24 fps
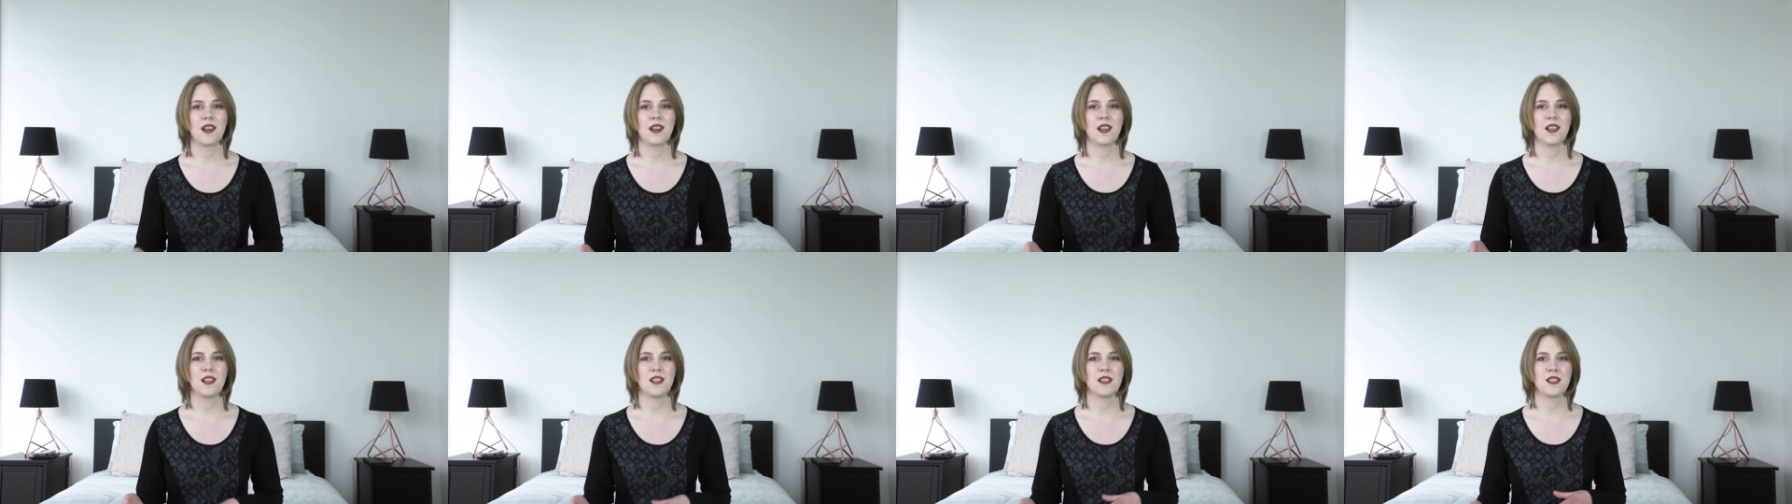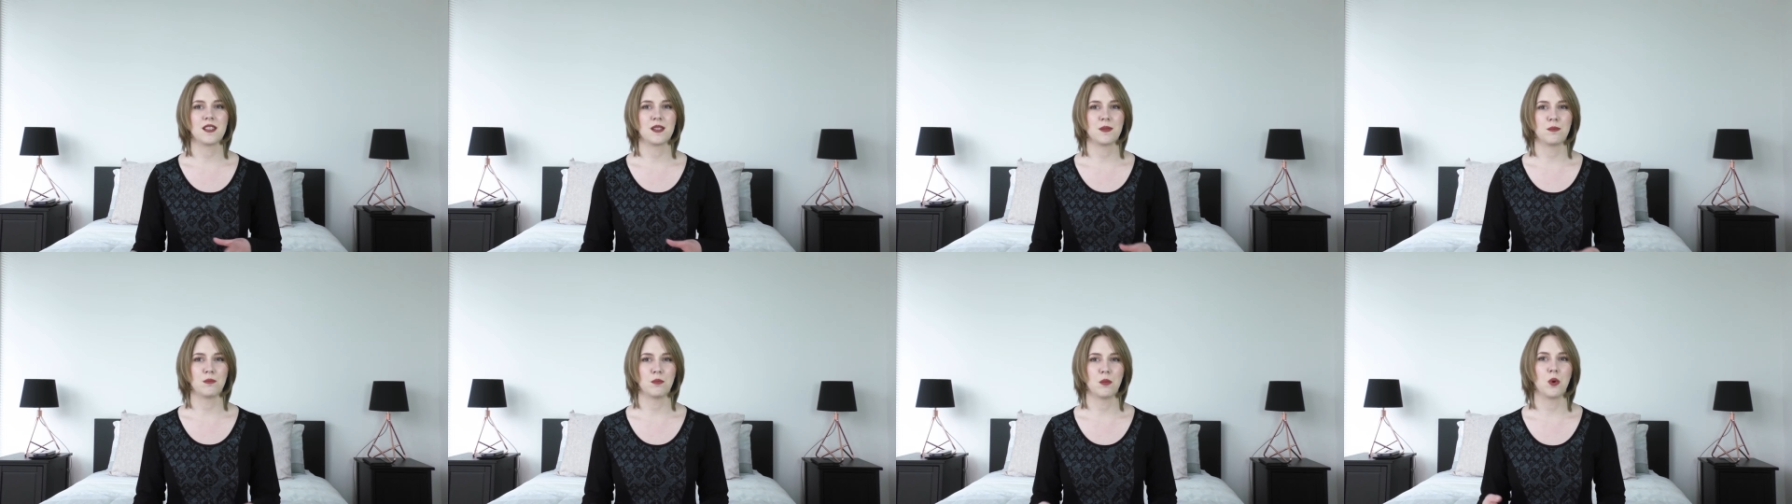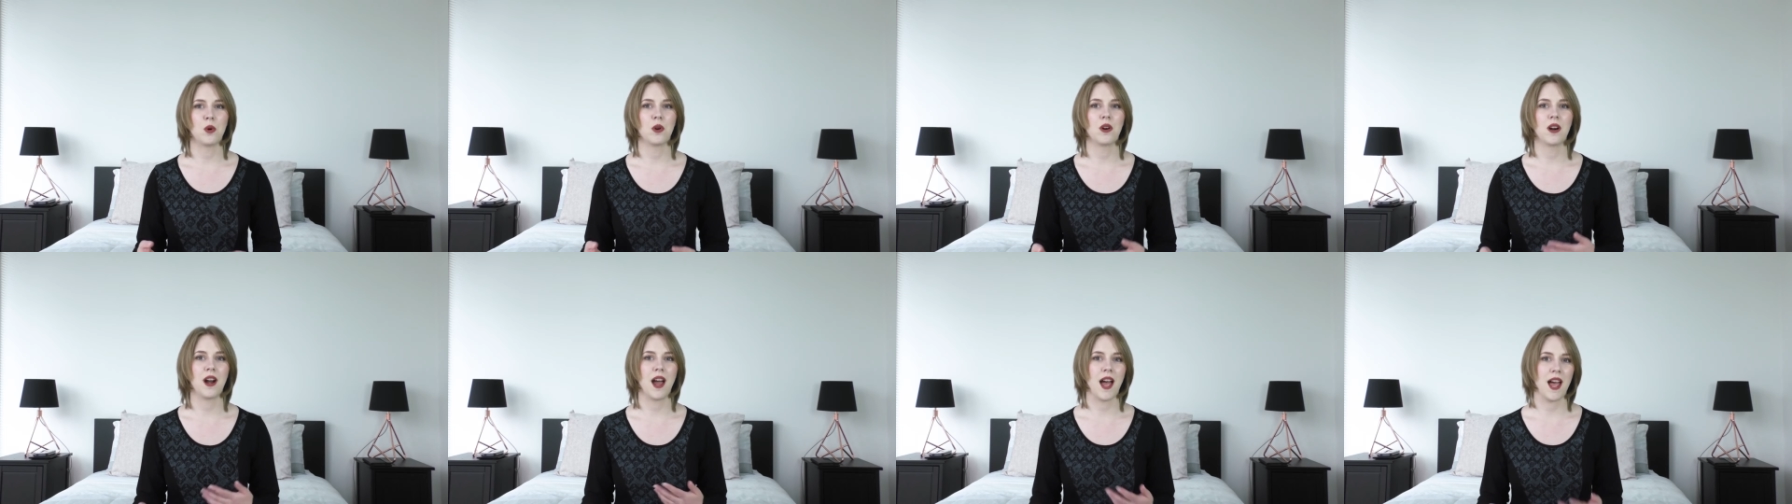it's
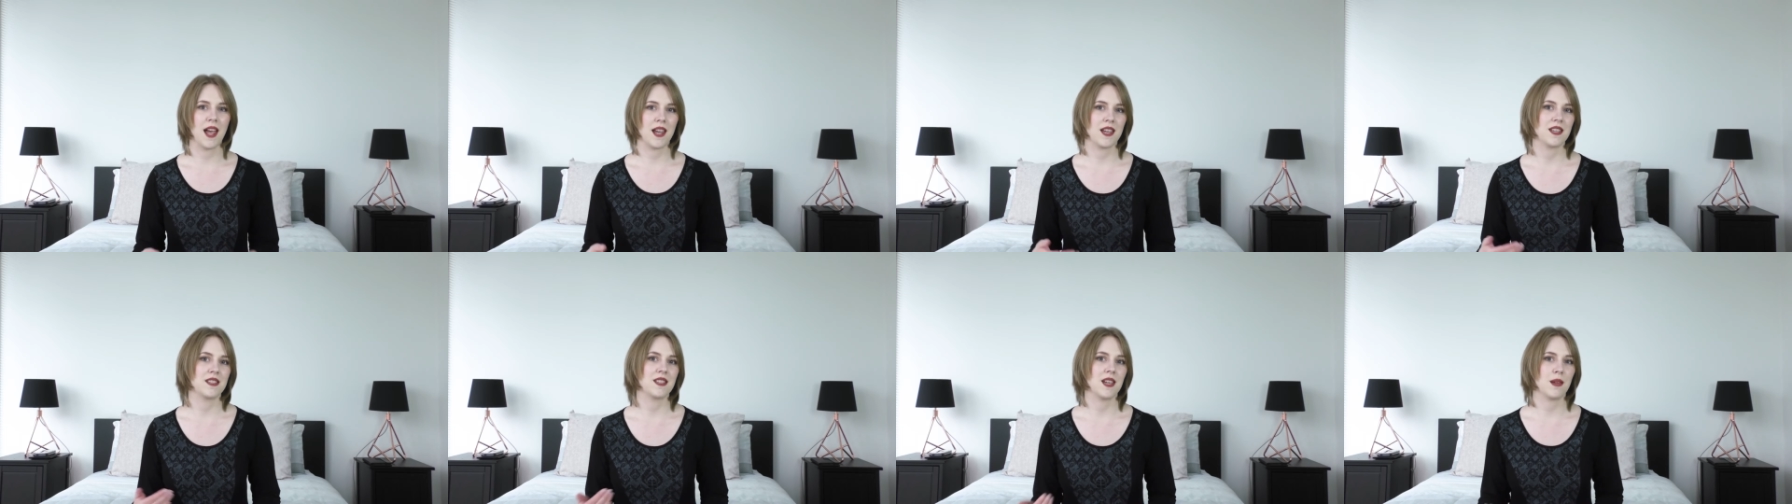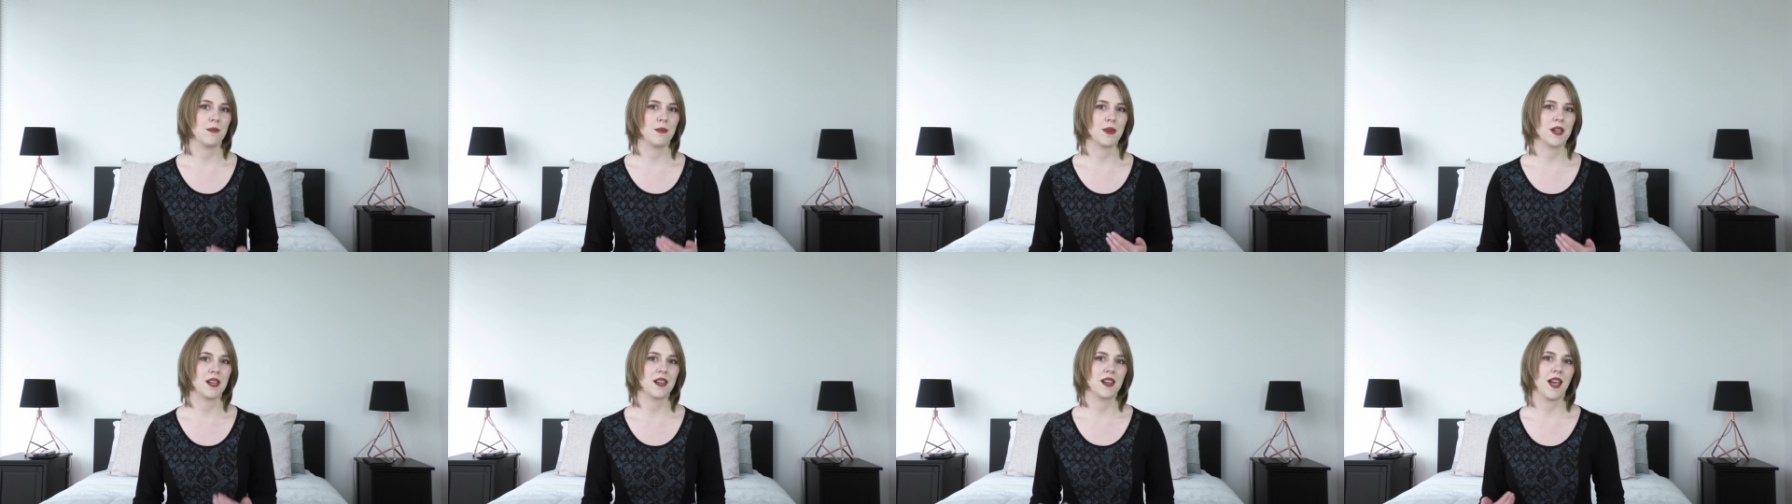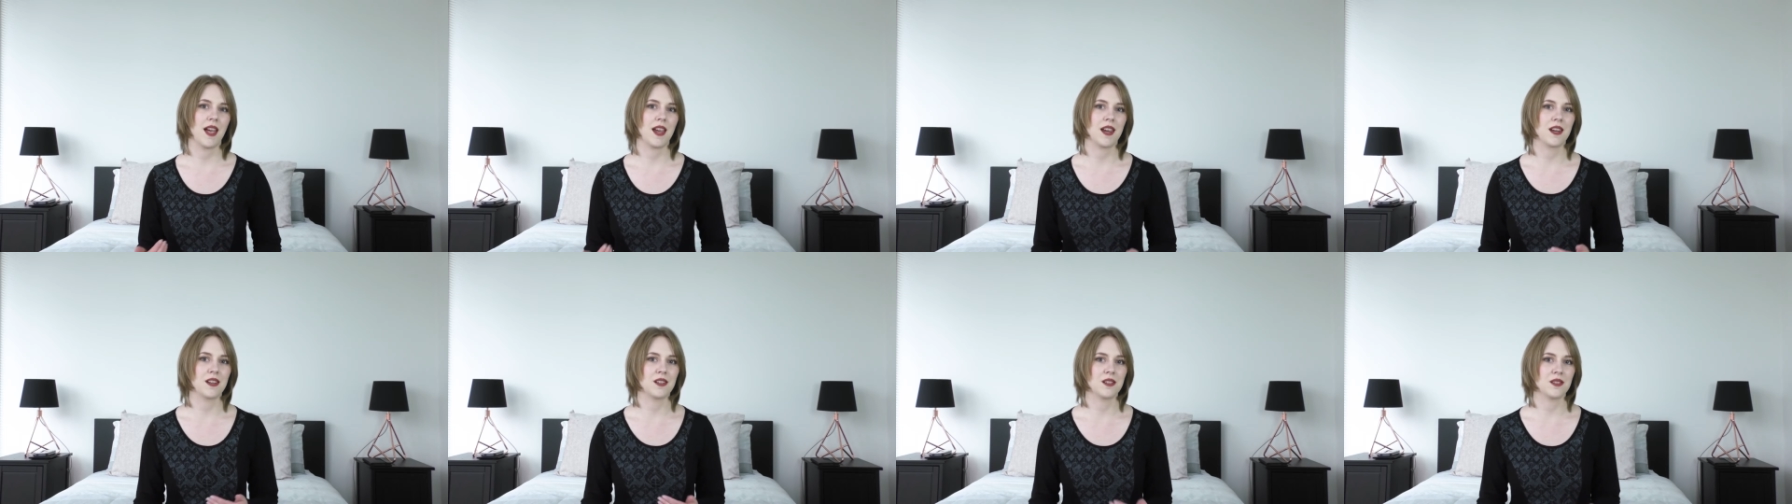more academic
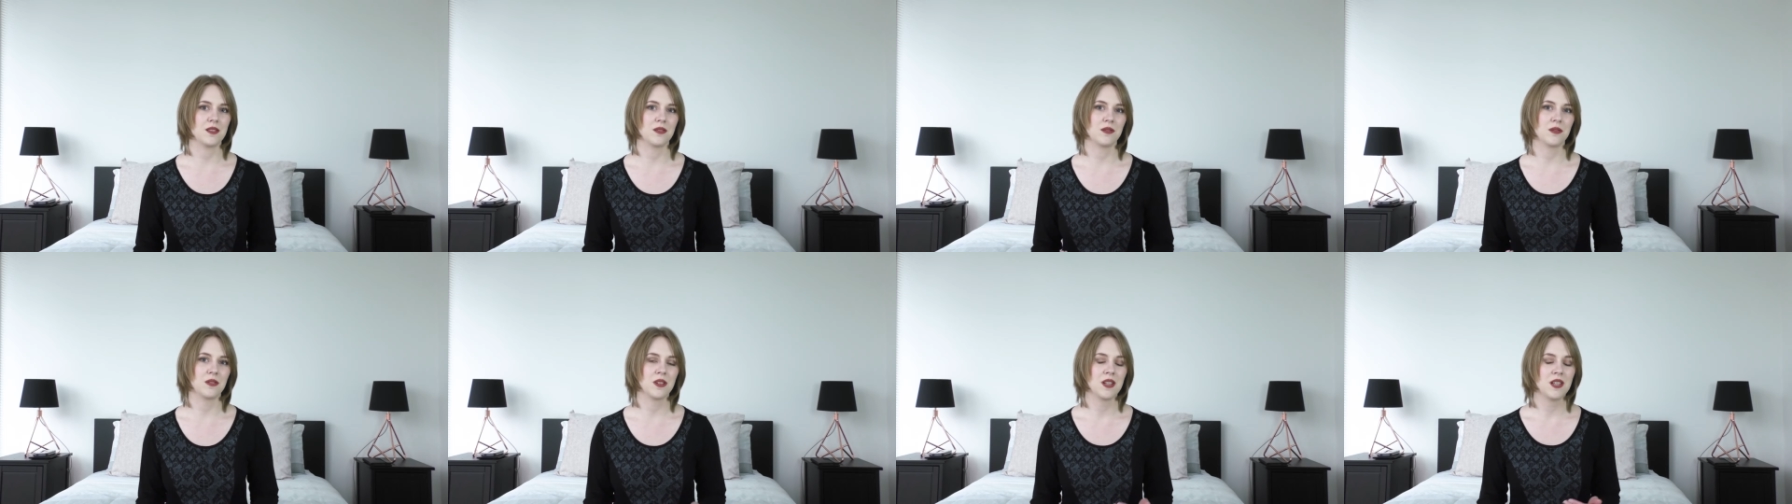kind of